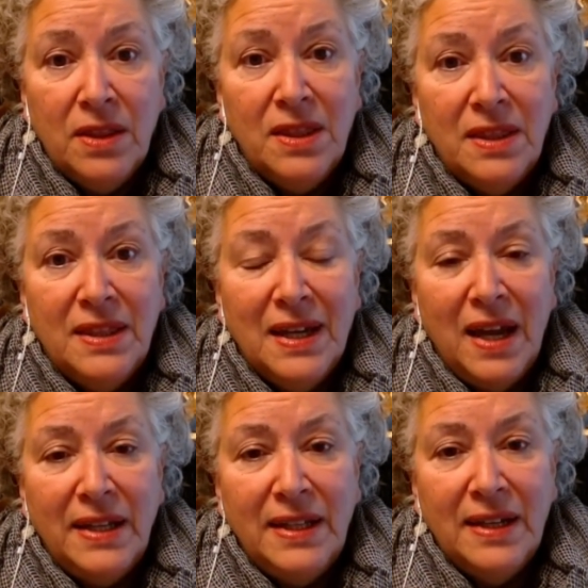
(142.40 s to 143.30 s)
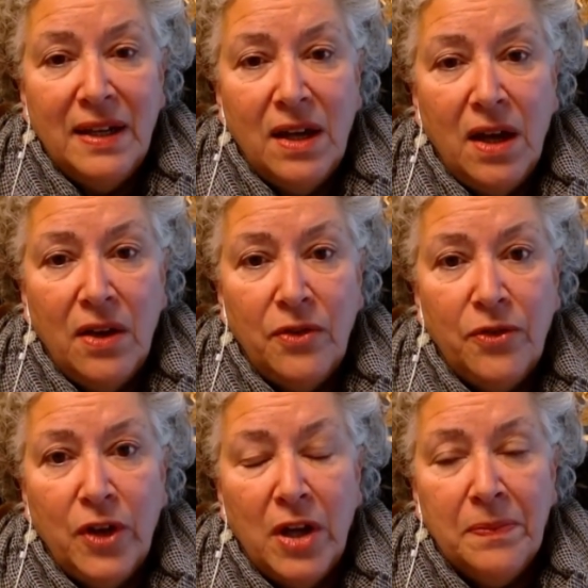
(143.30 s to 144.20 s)
The idea of
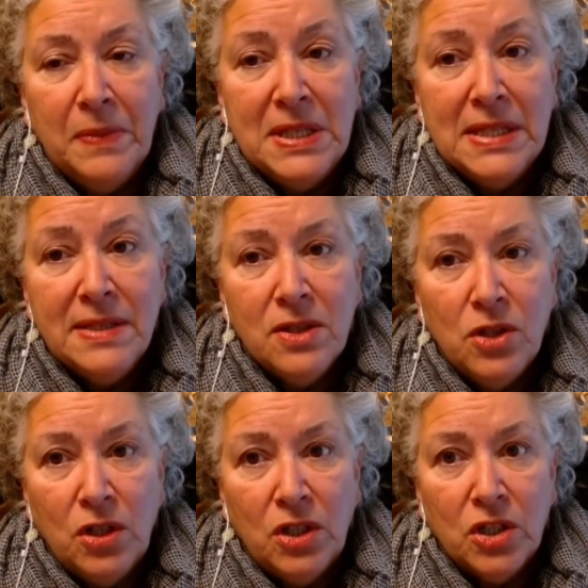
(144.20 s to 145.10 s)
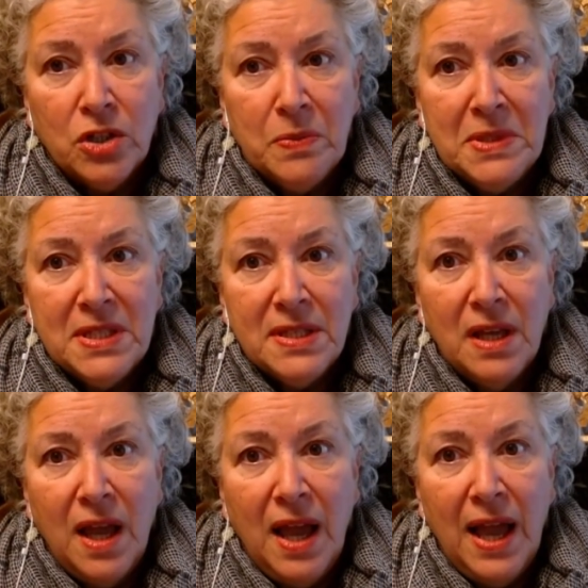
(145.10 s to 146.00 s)
the medicinal herbs
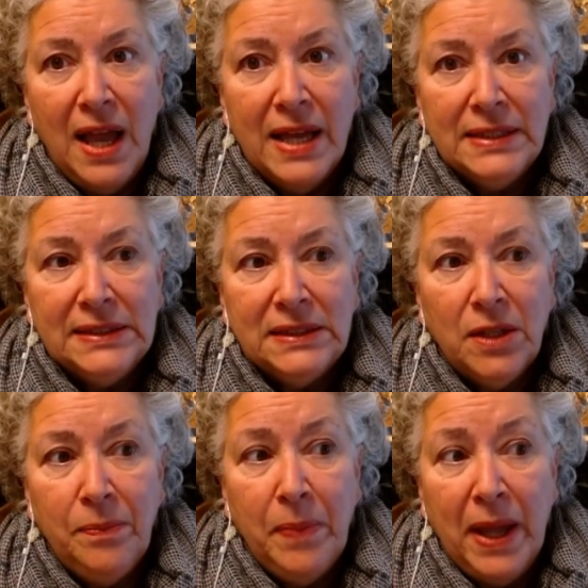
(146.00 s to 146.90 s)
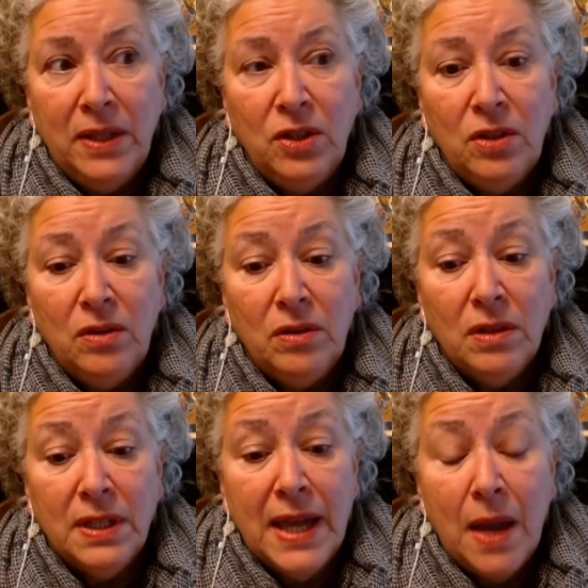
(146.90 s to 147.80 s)
has been
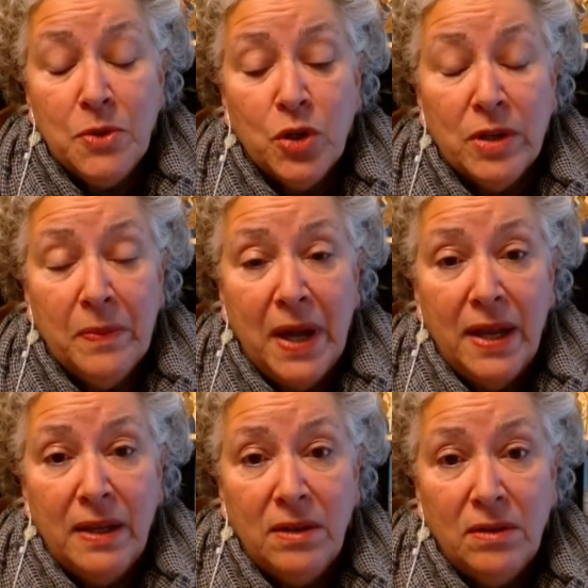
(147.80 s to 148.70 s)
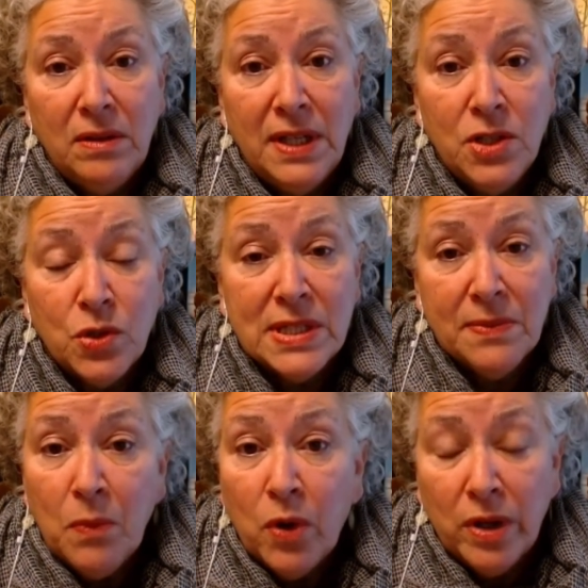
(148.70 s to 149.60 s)
capturing my interest
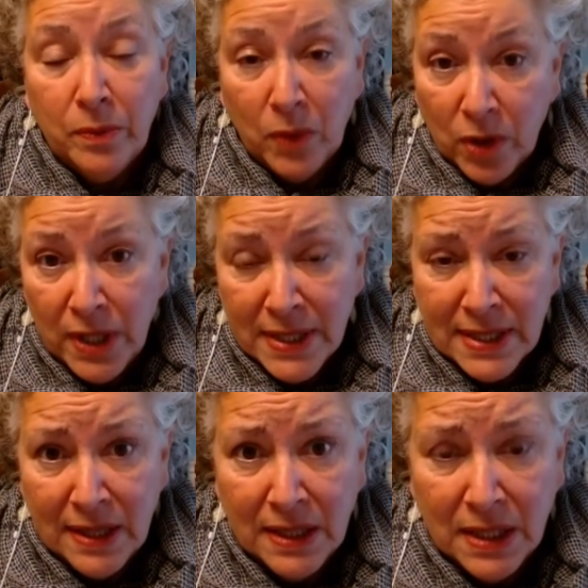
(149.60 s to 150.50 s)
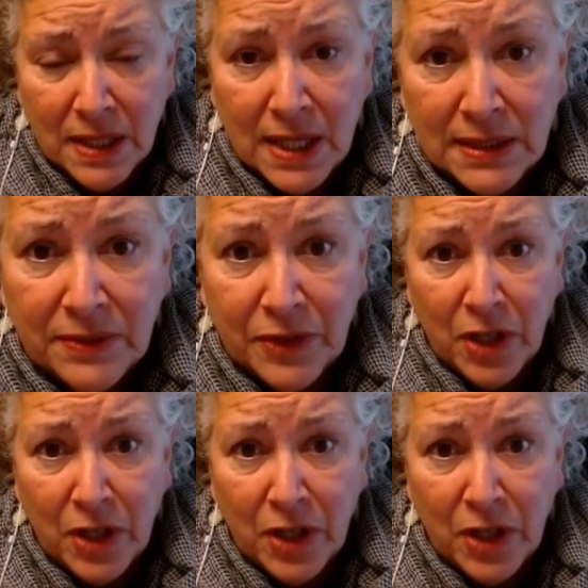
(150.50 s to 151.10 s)
more and more, as I think it has for